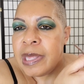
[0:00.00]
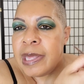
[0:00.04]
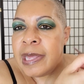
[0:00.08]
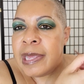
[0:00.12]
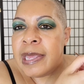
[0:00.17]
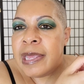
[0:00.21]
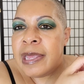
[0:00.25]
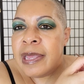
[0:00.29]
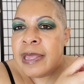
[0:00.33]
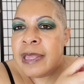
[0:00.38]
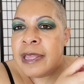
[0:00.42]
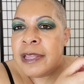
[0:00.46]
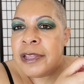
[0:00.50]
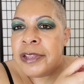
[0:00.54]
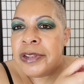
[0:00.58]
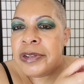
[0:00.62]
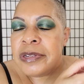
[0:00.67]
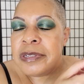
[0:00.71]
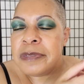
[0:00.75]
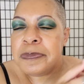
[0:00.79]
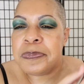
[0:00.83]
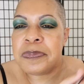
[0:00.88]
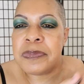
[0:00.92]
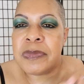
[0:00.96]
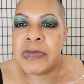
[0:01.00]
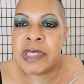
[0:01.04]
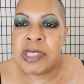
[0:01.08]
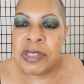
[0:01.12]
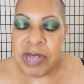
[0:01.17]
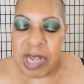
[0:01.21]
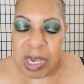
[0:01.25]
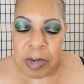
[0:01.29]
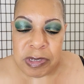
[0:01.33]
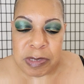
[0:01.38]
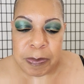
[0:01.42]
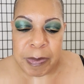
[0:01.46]
And so
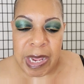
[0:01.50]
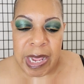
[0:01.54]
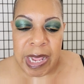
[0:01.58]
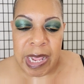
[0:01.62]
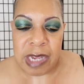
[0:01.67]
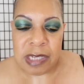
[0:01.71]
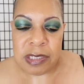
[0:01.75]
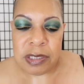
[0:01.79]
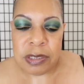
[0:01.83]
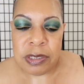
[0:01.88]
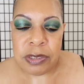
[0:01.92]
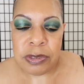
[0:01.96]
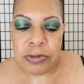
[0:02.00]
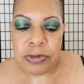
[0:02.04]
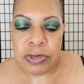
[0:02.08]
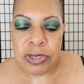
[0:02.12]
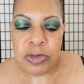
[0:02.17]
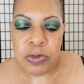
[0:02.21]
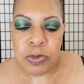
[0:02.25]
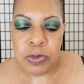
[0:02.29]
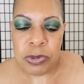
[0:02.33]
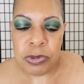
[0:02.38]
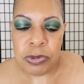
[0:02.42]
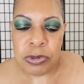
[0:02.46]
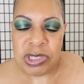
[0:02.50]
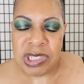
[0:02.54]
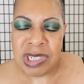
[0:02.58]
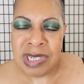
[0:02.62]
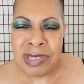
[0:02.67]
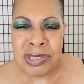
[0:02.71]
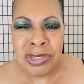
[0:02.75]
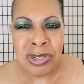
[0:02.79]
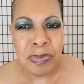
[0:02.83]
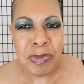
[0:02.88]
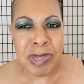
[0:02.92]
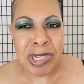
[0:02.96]
that was my accidental swoosh. And
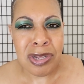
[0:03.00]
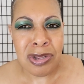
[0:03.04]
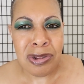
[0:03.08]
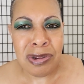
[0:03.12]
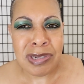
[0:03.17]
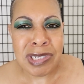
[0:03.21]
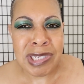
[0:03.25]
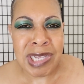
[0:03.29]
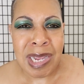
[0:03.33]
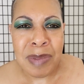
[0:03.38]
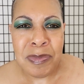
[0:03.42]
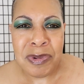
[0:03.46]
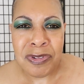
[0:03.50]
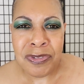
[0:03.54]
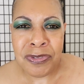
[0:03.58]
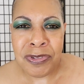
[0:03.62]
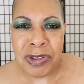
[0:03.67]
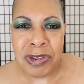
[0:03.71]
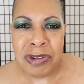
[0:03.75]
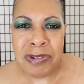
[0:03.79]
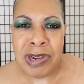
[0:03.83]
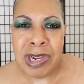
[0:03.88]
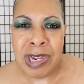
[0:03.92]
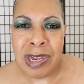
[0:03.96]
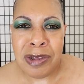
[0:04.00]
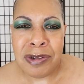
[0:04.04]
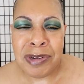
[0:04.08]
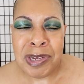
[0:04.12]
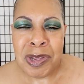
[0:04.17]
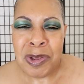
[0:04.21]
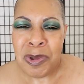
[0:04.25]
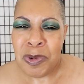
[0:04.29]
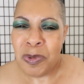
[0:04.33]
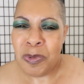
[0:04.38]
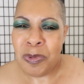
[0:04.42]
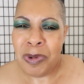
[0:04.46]
it took me a long time to figure out
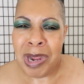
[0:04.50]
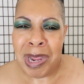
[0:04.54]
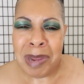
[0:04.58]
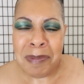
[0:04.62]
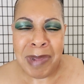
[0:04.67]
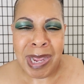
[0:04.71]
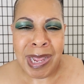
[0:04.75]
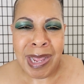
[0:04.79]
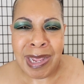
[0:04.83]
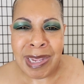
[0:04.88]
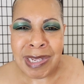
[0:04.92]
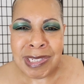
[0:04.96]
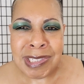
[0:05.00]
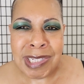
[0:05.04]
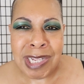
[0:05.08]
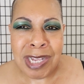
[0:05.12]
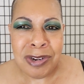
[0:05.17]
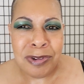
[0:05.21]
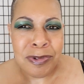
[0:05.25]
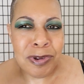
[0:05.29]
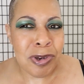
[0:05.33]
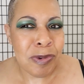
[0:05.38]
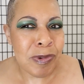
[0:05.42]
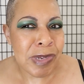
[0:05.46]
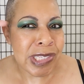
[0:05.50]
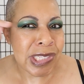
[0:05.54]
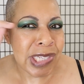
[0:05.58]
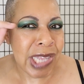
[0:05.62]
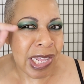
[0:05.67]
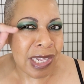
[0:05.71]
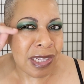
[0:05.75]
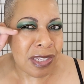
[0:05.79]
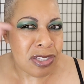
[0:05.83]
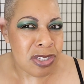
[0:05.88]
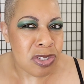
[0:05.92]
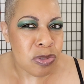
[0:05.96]
why my eyeshadow always
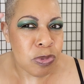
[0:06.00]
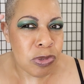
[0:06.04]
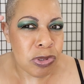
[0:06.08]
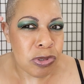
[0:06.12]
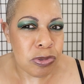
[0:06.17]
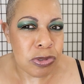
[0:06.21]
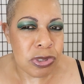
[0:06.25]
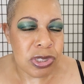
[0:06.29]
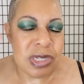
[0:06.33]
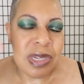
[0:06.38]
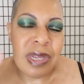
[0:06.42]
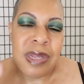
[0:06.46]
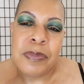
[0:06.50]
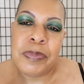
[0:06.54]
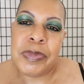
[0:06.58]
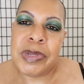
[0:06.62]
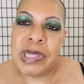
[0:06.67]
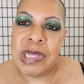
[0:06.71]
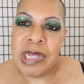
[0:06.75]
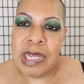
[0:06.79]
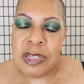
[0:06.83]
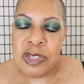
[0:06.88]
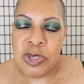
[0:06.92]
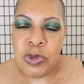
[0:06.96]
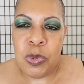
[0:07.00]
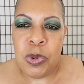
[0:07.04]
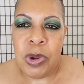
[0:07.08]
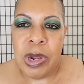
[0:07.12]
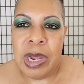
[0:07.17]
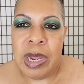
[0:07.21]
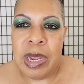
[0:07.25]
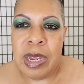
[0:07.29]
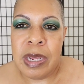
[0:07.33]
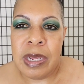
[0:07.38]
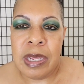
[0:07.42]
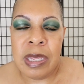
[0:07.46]
got the swoosh, but that's
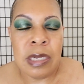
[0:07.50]
why.